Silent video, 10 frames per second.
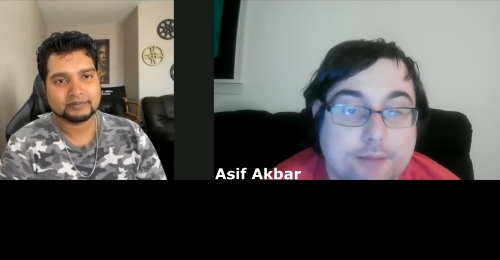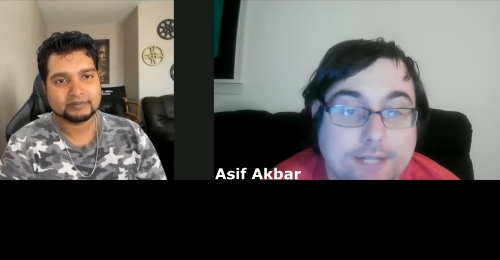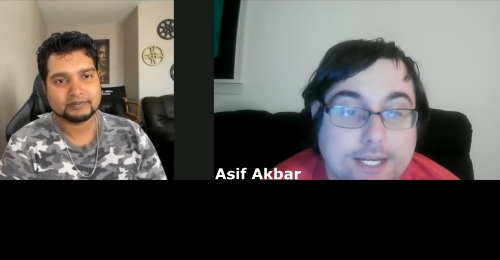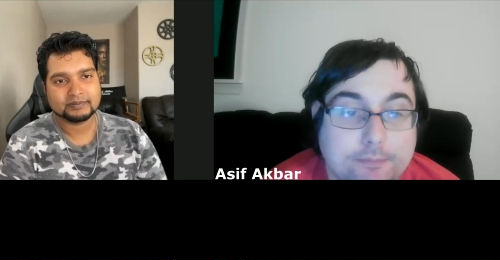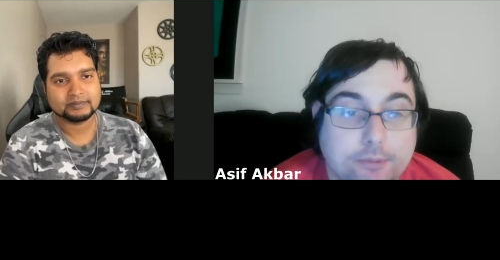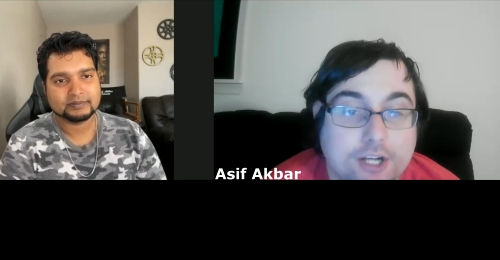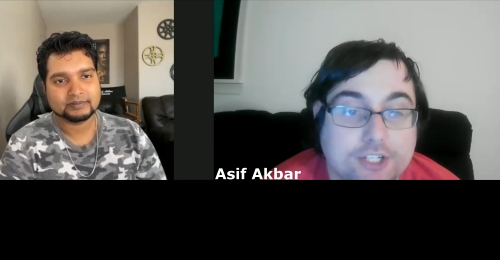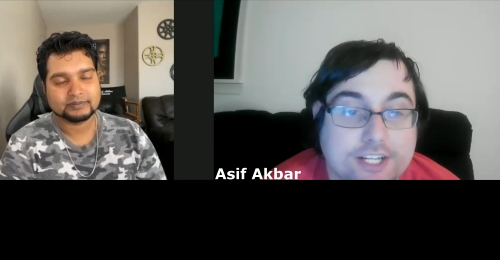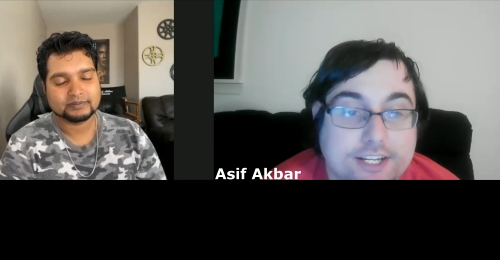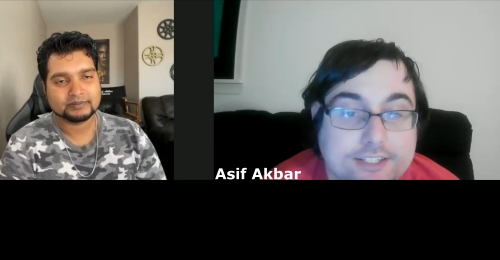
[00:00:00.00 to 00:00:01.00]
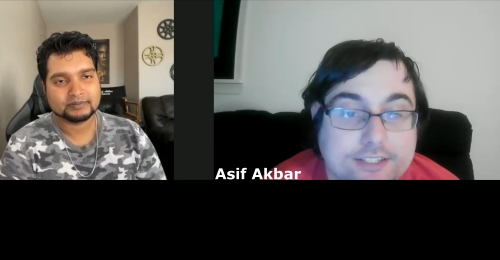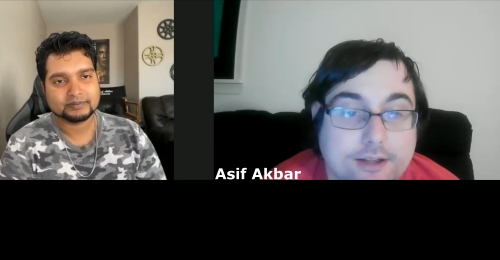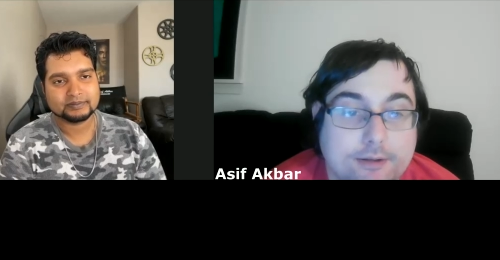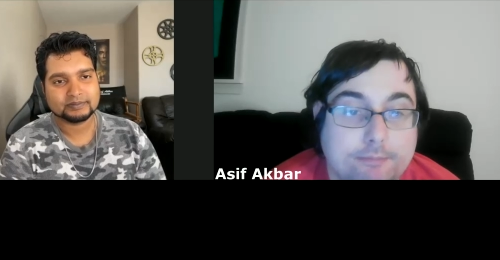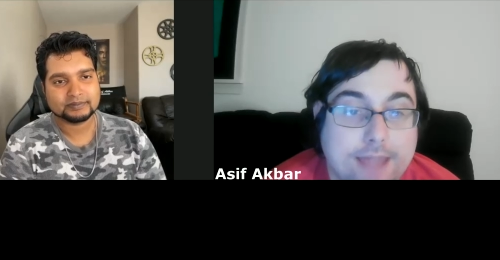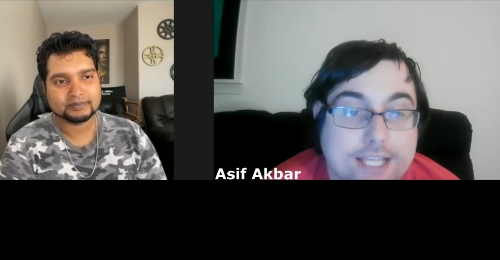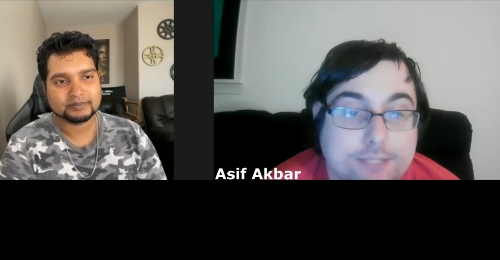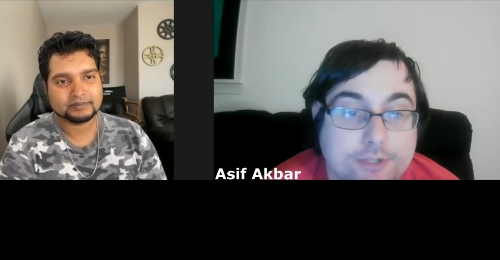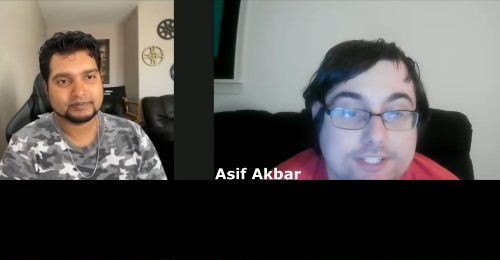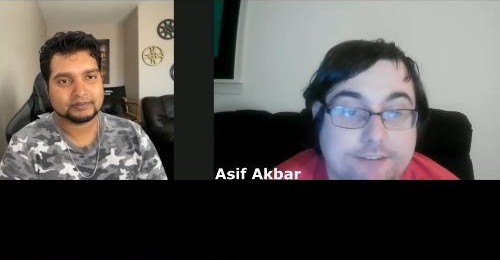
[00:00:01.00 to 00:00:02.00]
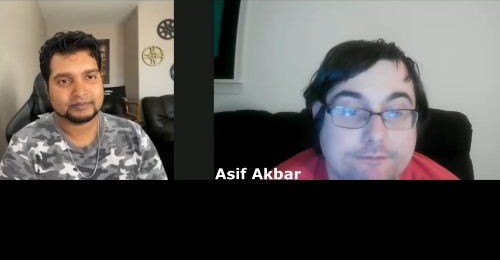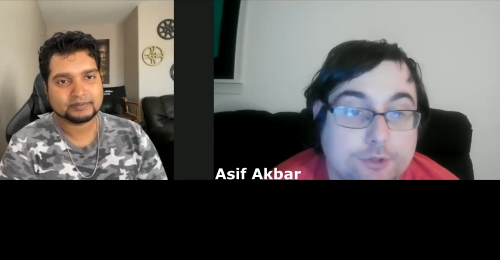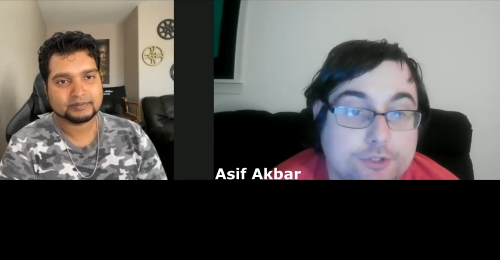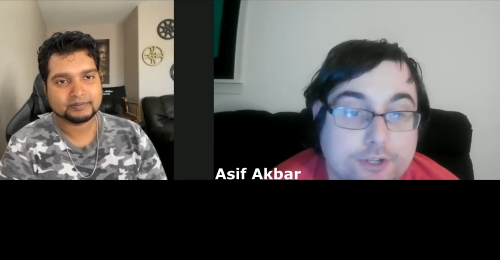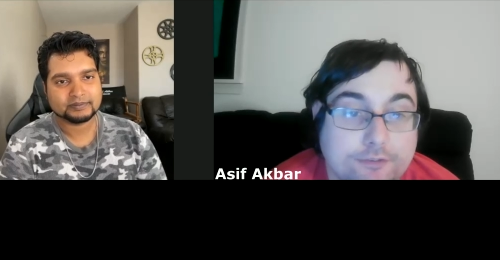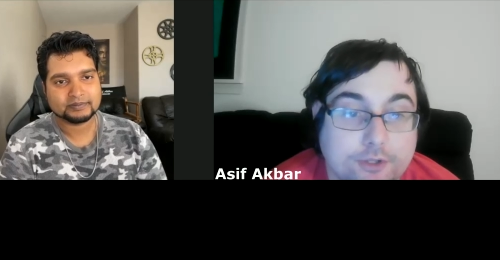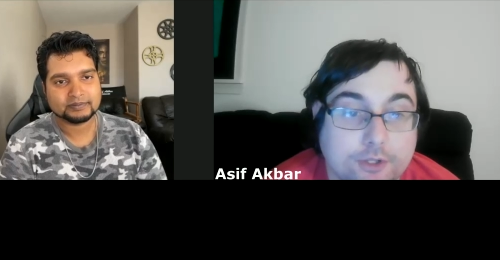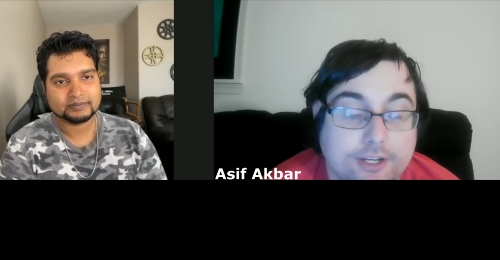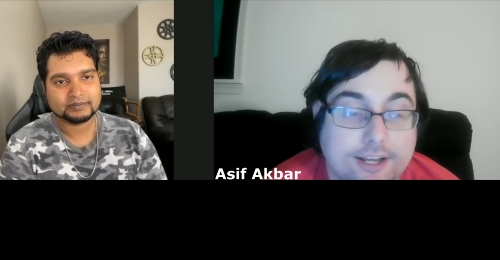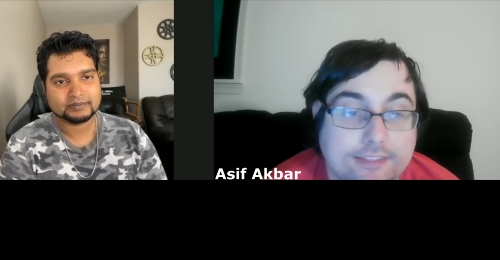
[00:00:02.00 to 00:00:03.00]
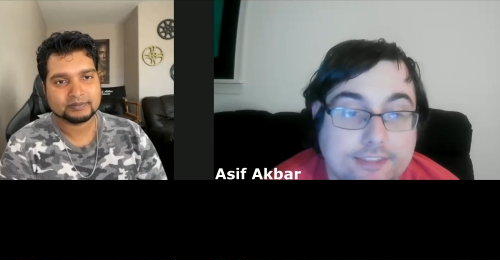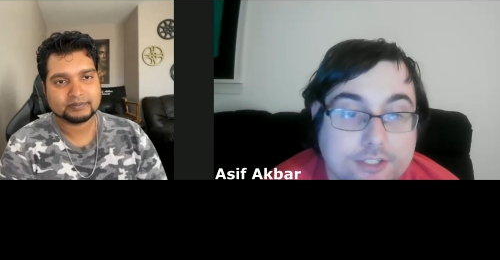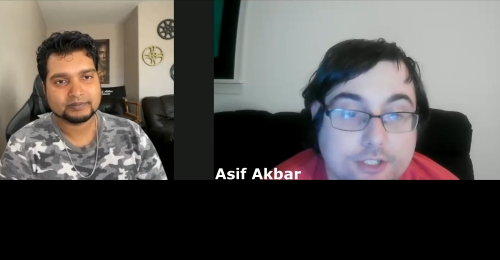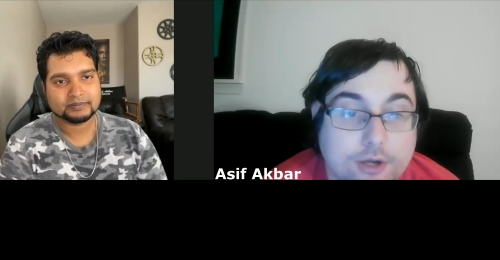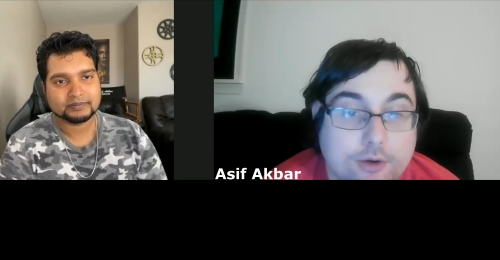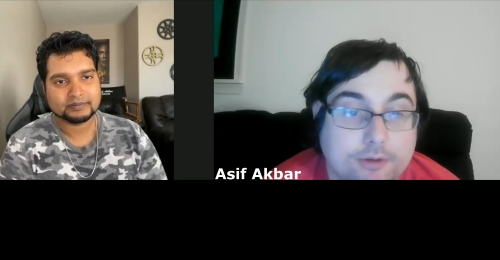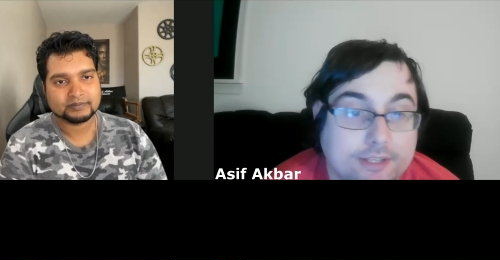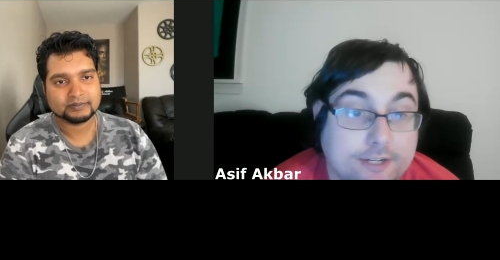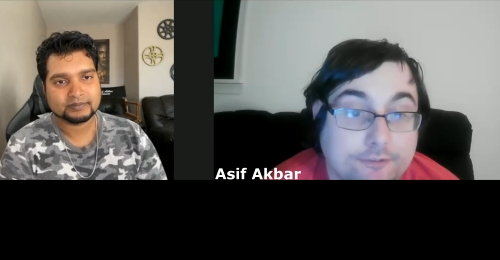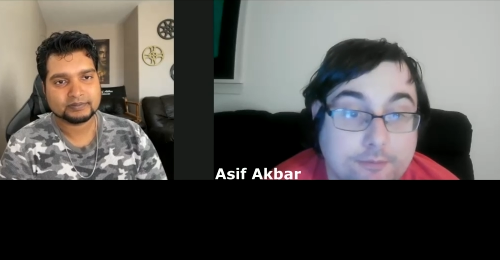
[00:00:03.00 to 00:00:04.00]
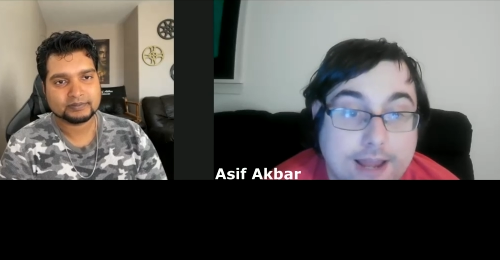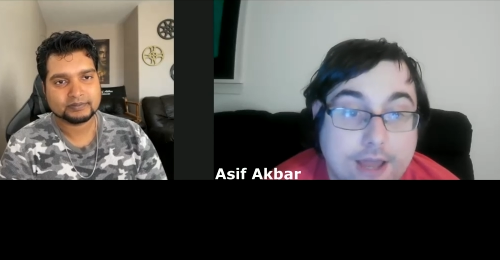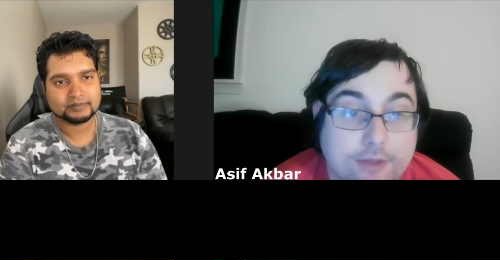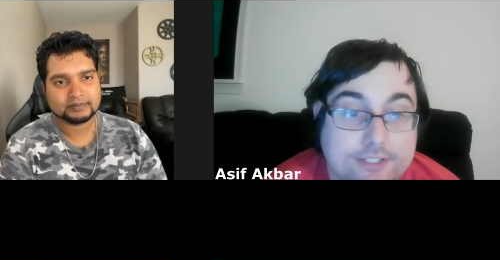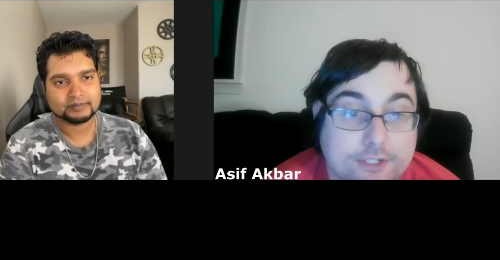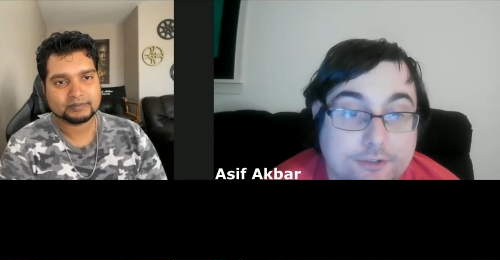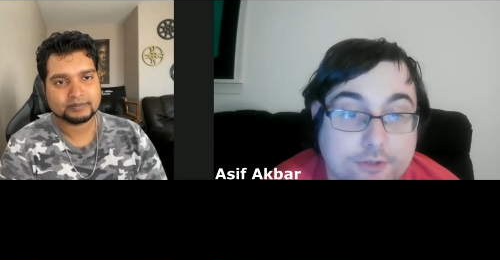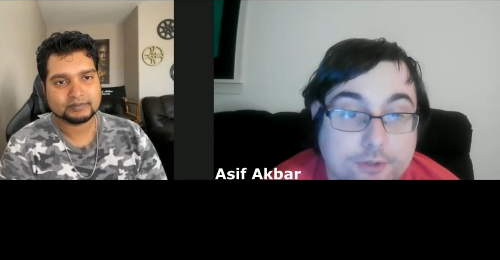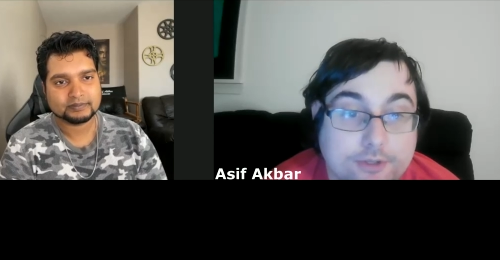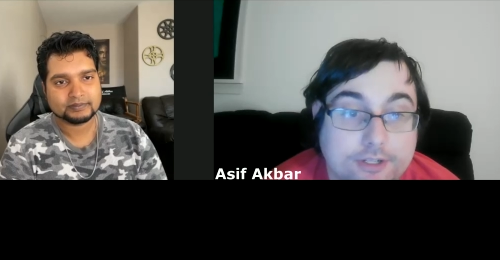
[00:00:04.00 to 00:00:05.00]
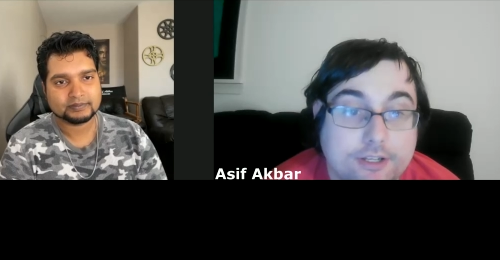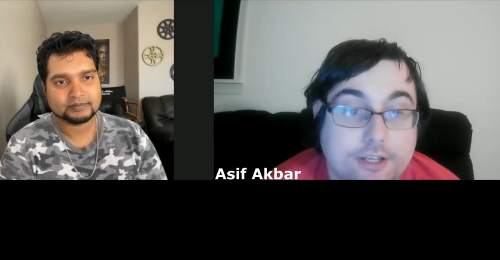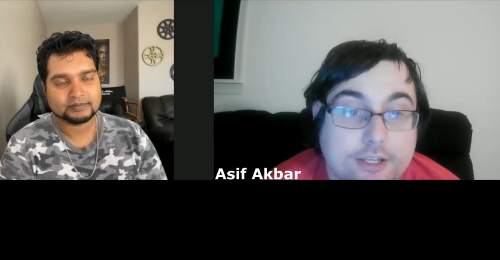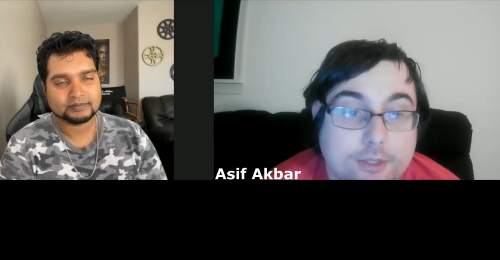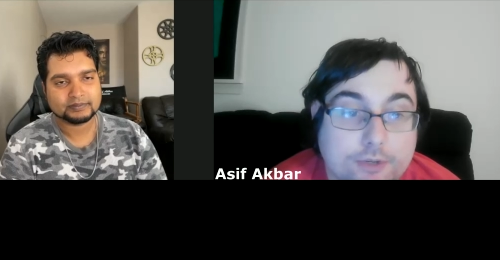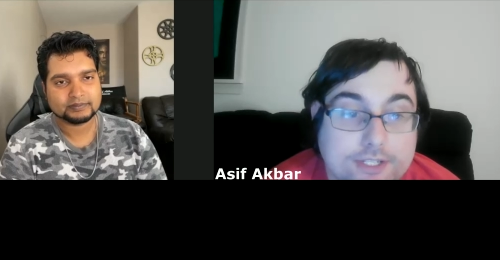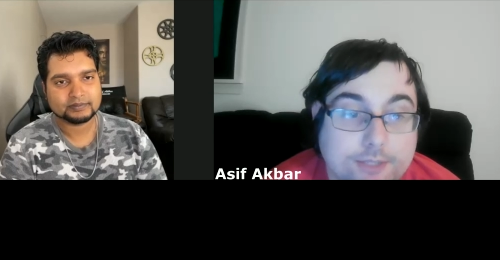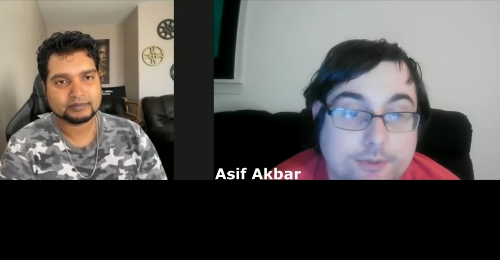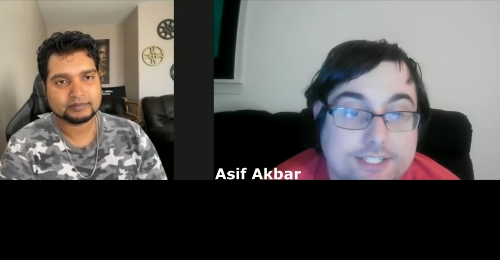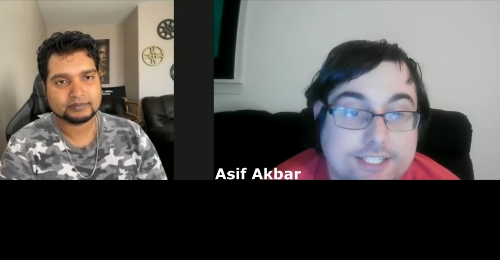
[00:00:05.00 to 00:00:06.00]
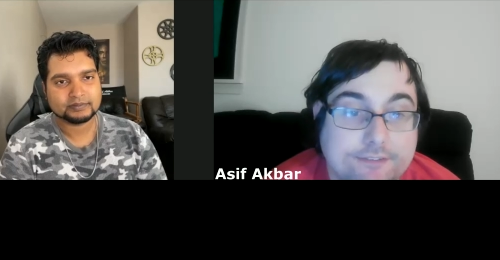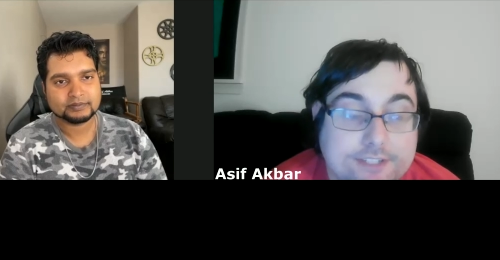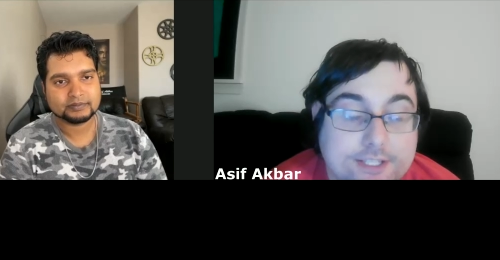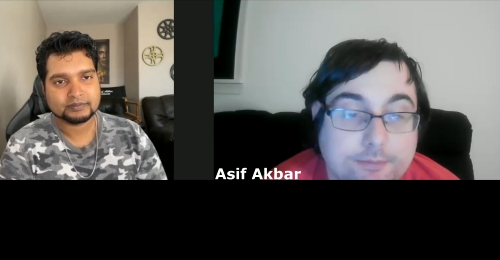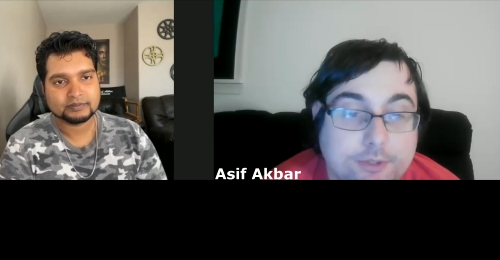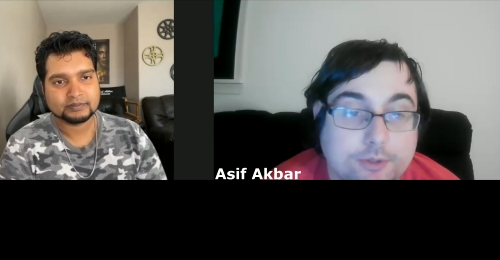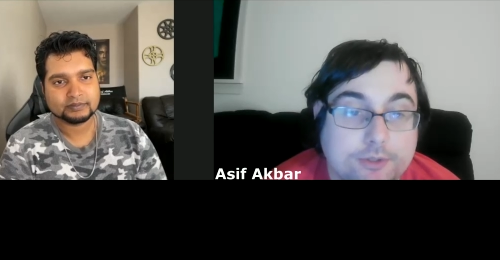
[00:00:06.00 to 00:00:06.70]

Speaker 1: updated projects, past, present, and future. If you're looking at this, you know, a year from now, this interview, and you want to see what Asif is up to,